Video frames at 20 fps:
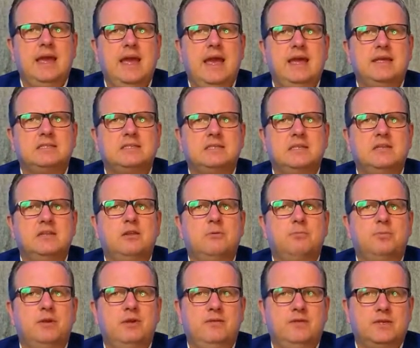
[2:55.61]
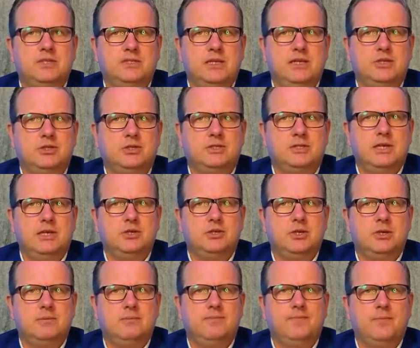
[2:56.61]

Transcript: as in the previous legislature.